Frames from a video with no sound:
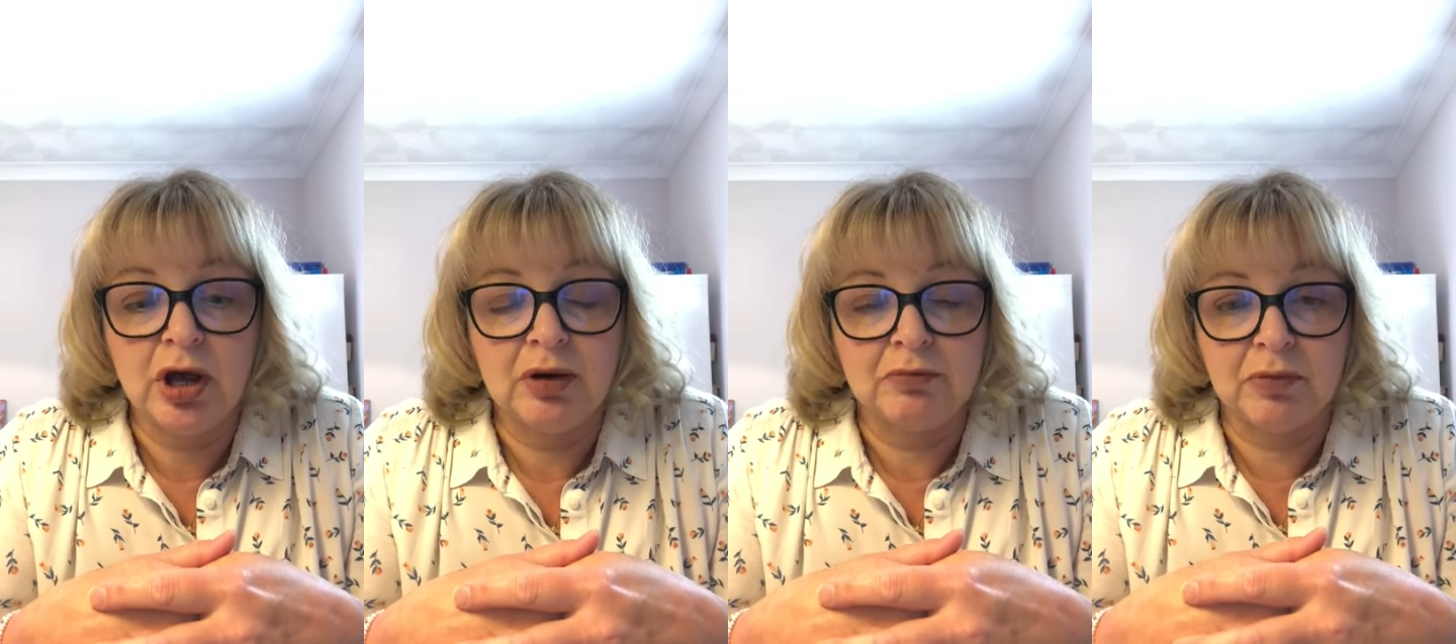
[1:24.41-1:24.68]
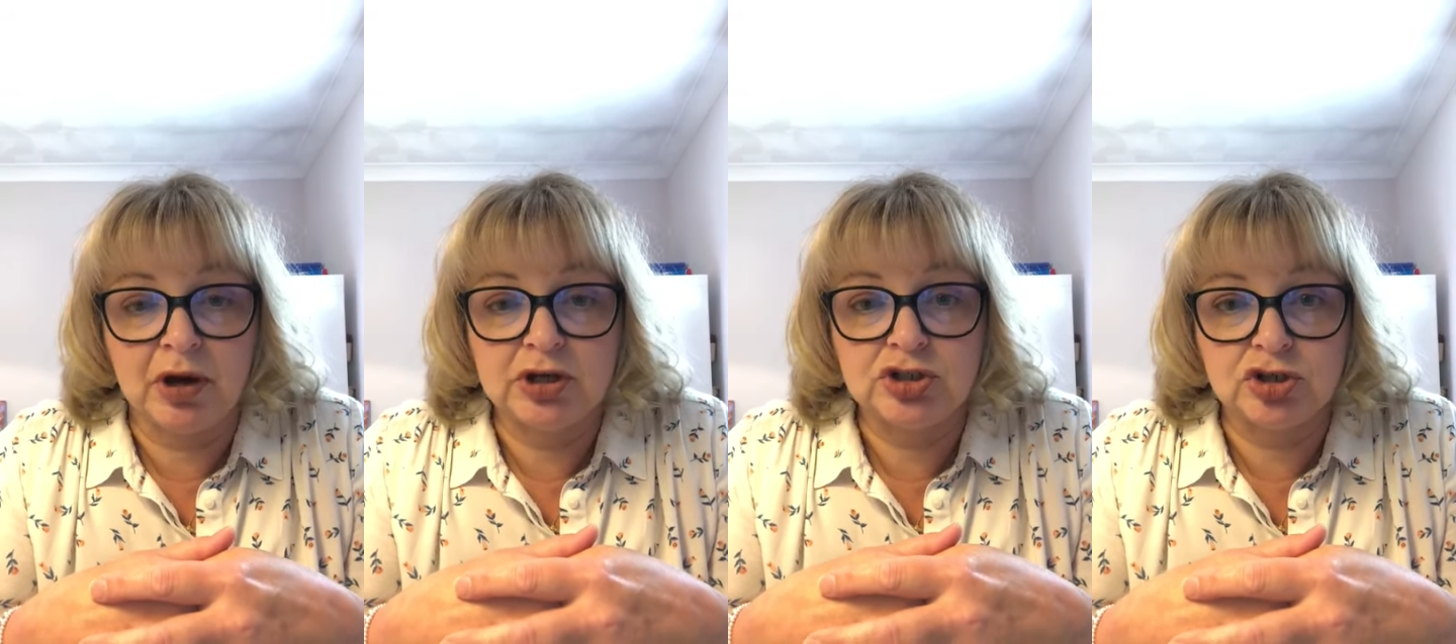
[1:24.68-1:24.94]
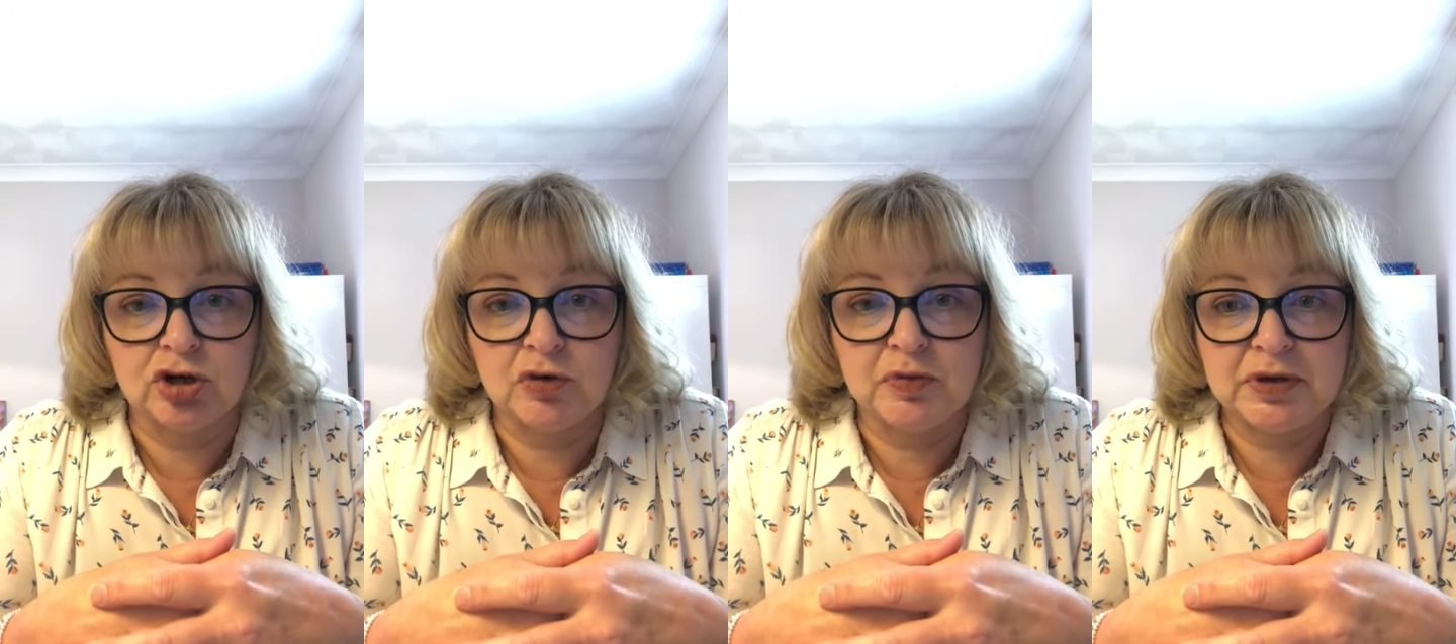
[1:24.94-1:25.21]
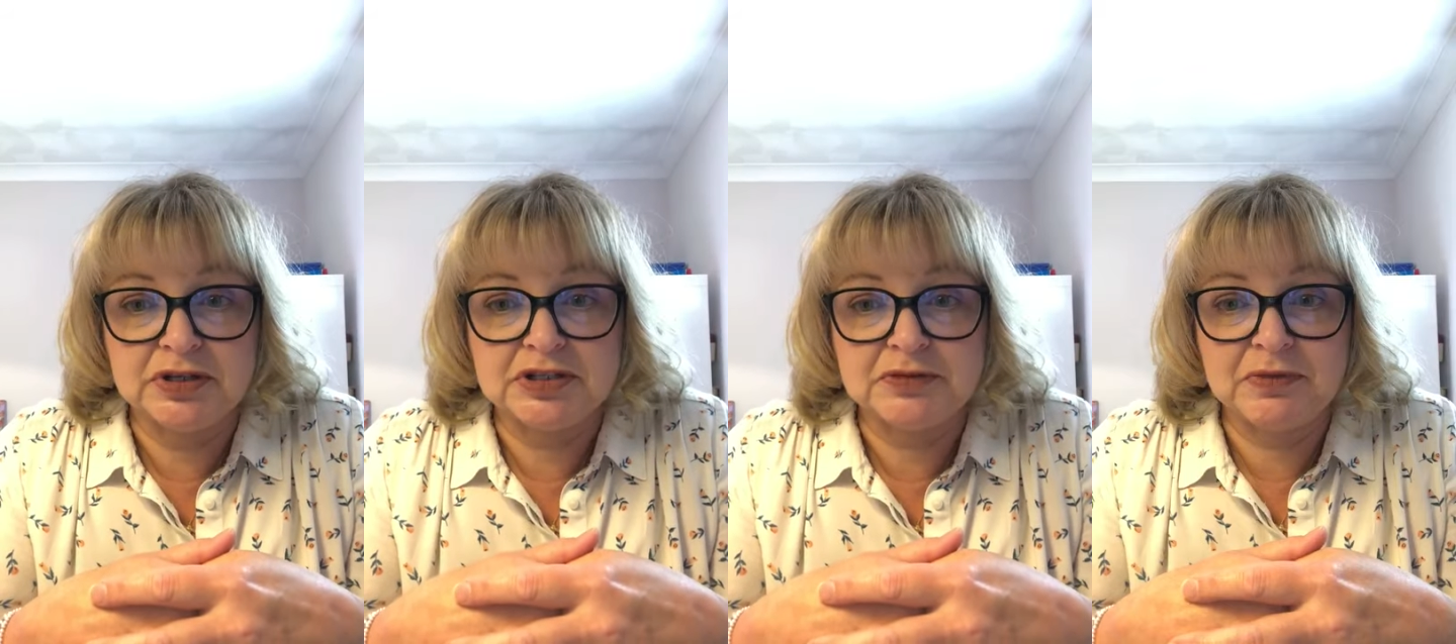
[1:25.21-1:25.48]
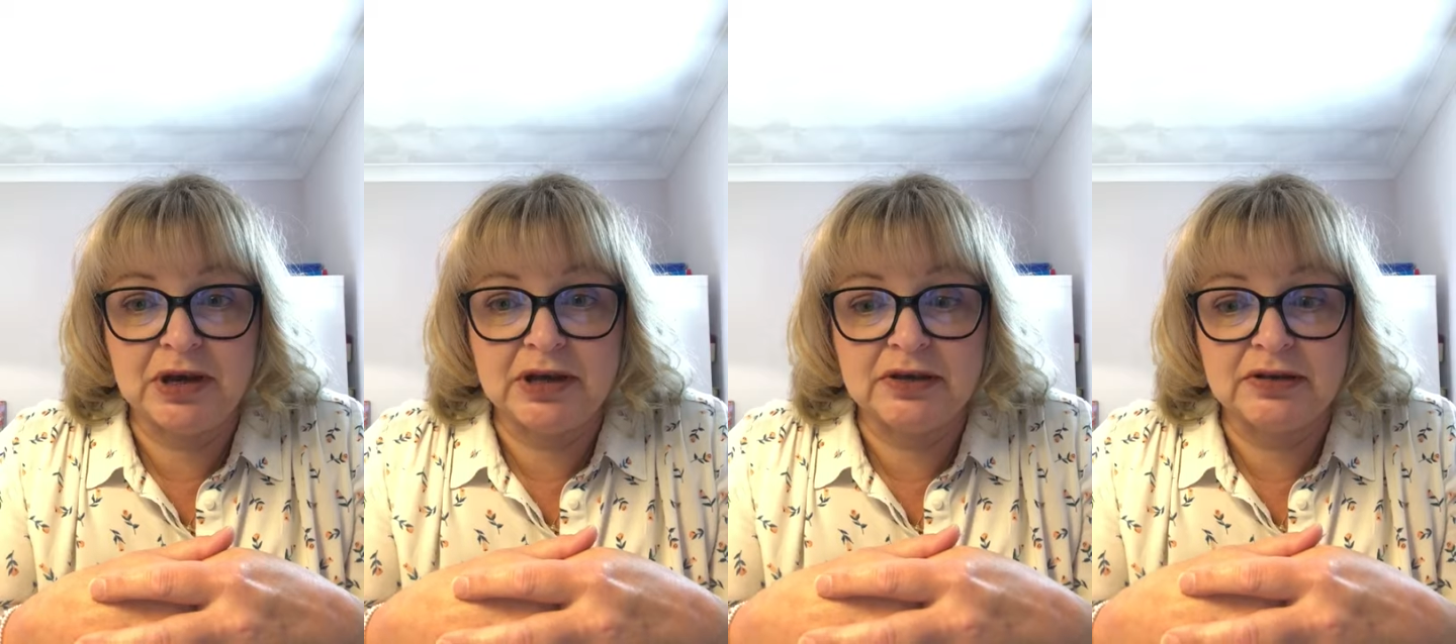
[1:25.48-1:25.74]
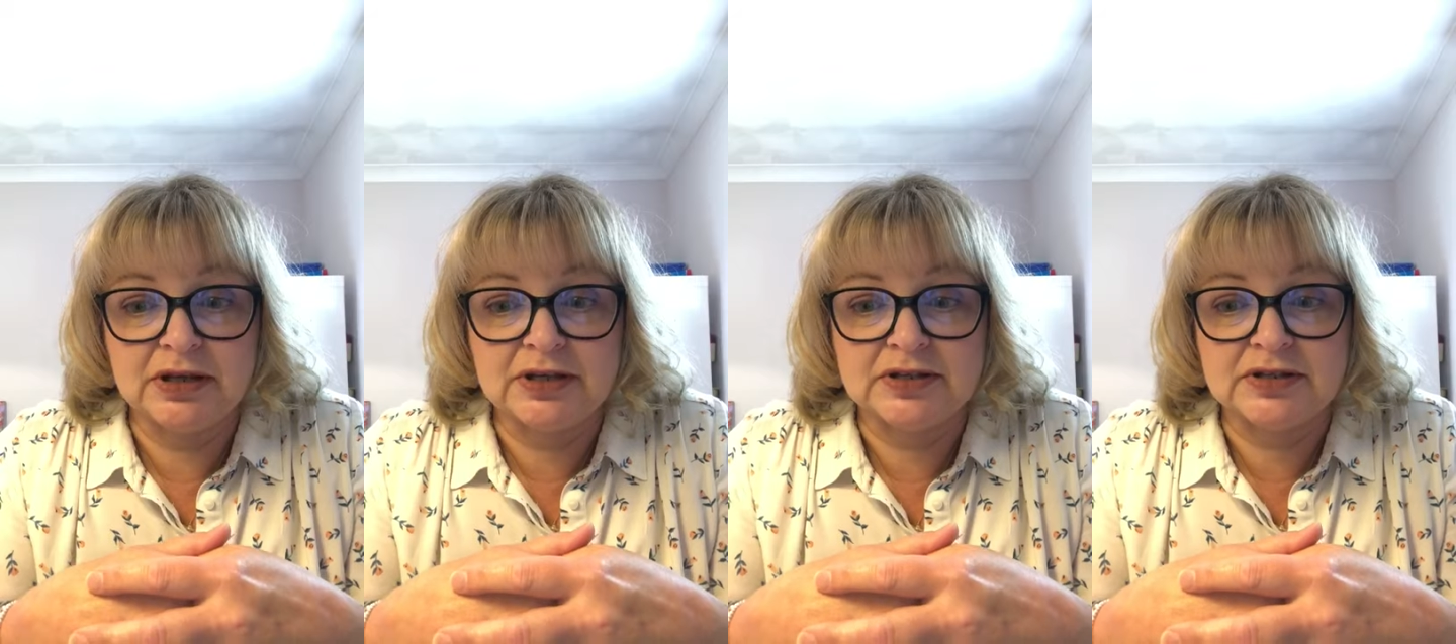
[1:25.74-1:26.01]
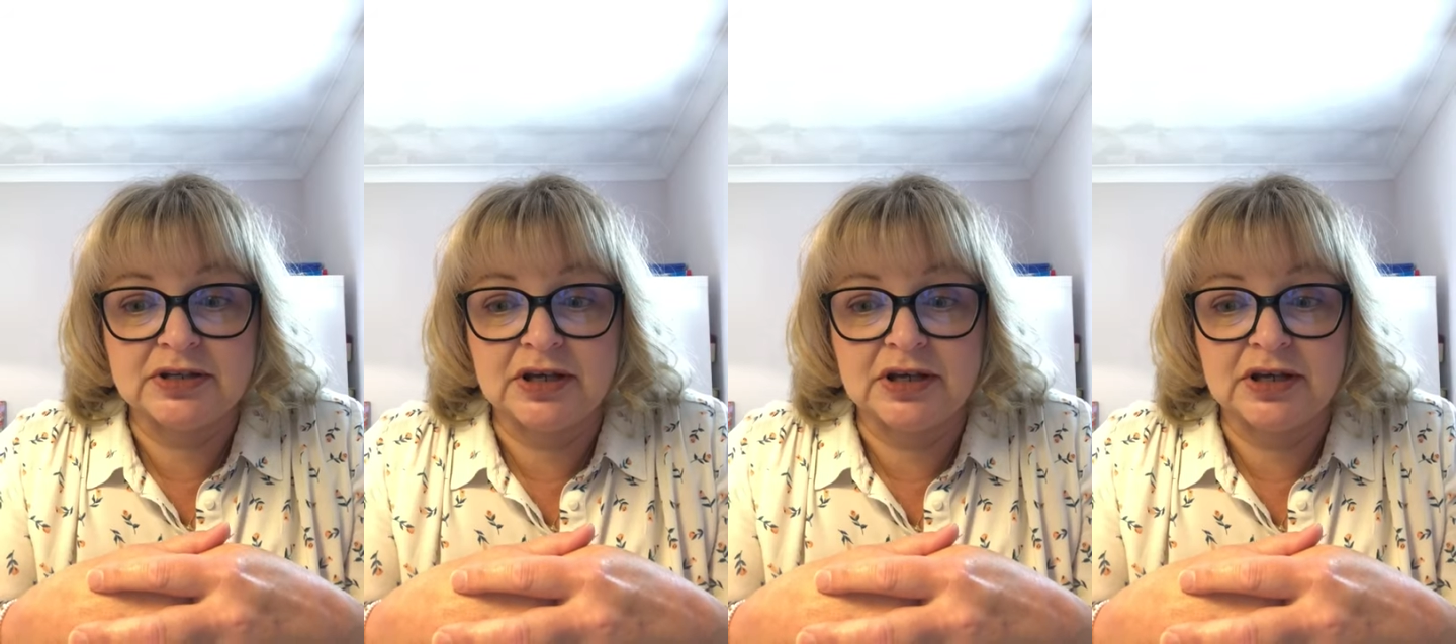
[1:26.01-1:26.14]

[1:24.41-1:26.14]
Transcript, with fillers: My job is to make this